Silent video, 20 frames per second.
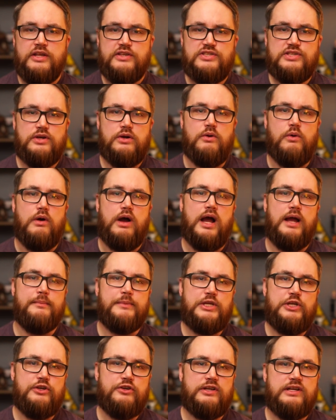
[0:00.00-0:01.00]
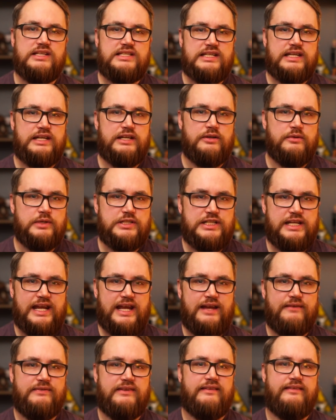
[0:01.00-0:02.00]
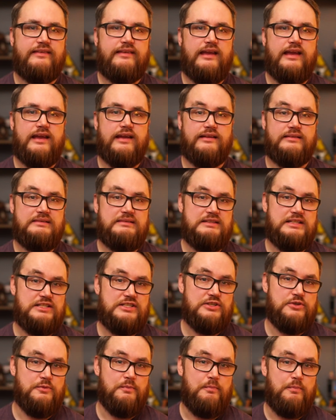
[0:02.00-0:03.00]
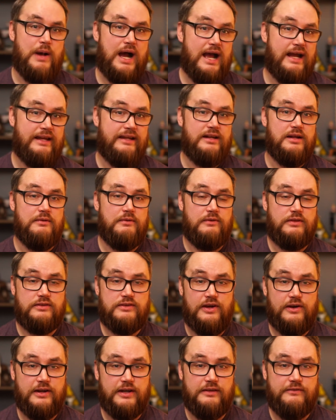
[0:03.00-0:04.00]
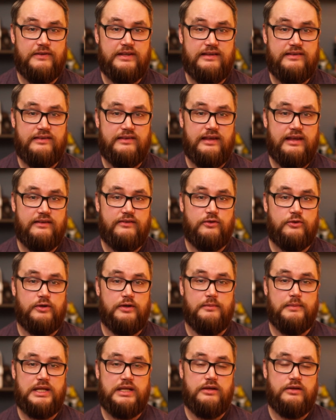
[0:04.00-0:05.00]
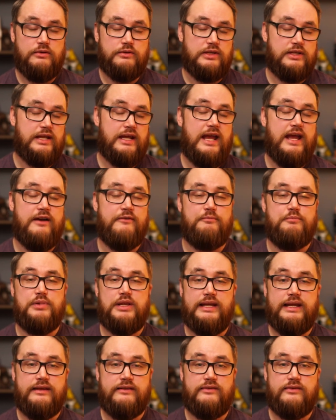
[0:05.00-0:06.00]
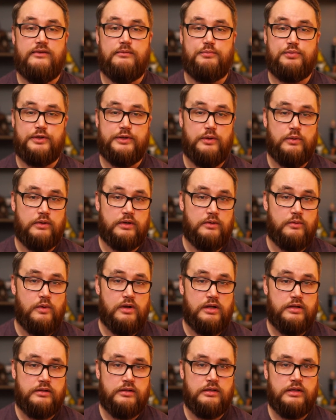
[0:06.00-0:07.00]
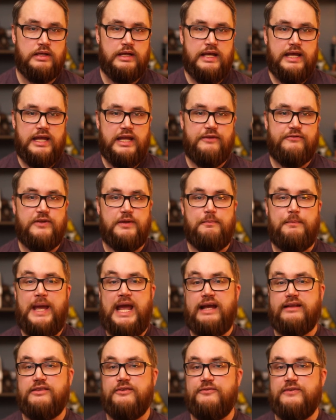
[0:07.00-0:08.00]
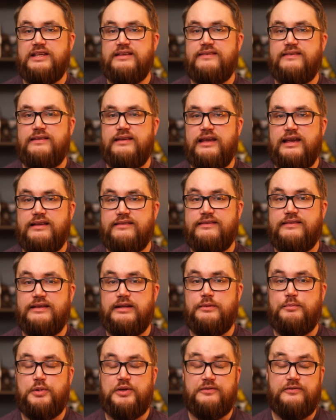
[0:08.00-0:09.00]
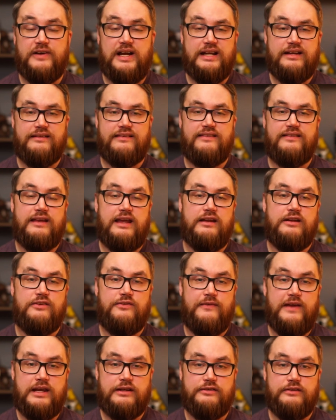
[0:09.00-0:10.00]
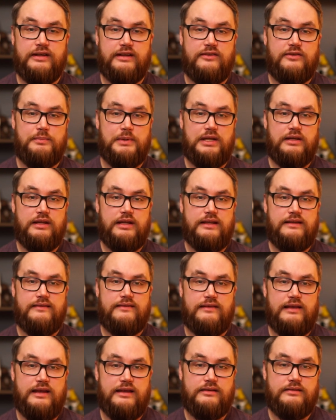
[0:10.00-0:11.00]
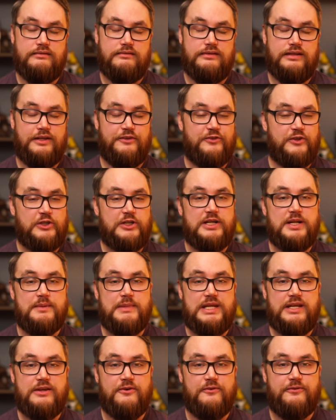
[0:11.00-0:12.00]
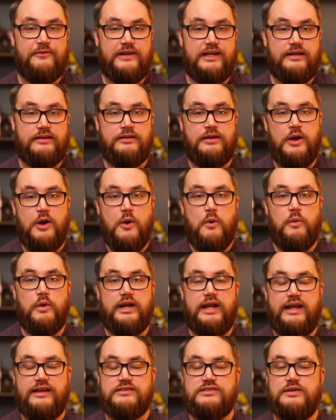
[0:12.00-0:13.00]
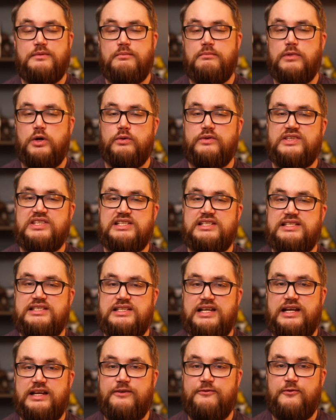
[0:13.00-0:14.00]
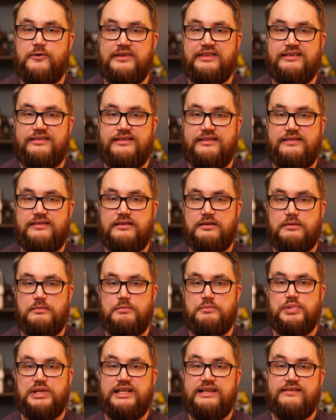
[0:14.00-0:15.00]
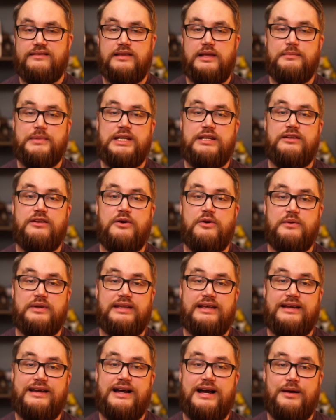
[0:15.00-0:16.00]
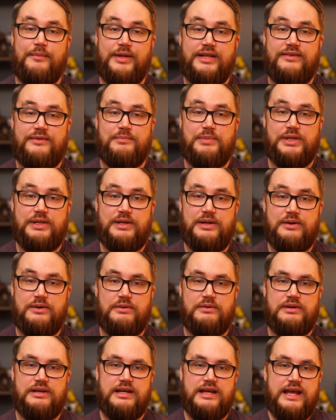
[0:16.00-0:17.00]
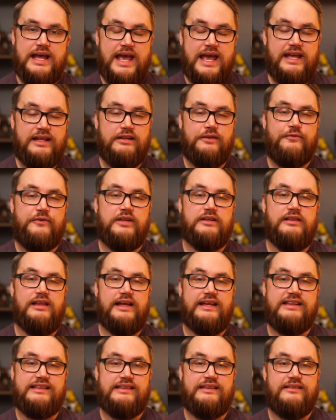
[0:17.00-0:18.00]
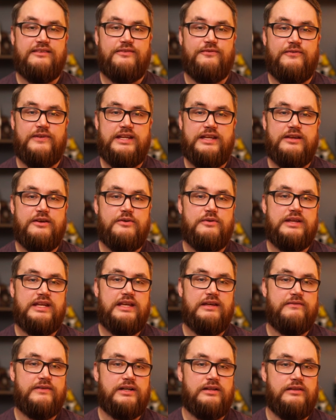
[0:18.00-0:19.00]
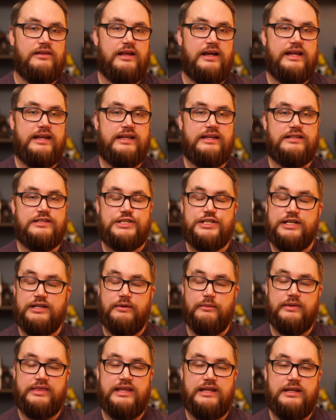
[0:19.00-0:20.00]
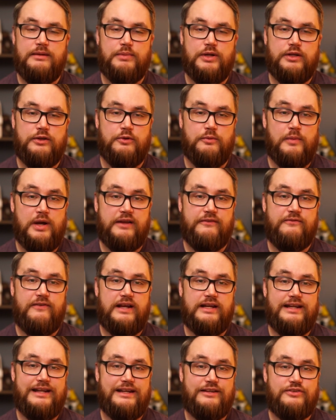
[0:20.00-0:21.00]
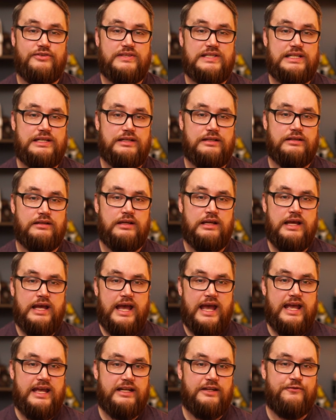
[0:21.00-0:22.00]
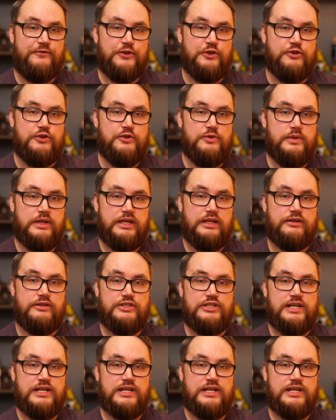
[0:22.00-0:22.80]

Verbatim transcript: So I'm curious to hear what you have to say. Did you buy an Atari VCS or Amico? Do you have plans to pre-order one? If you backed the VCS, did it provide a satisfactory experience? And if you're an Amico fan, what has you most excited for the system? Please let me know in the comments below. And if you liked this video, give it a like and share it with anybody who might find it interesting. And if you're new here,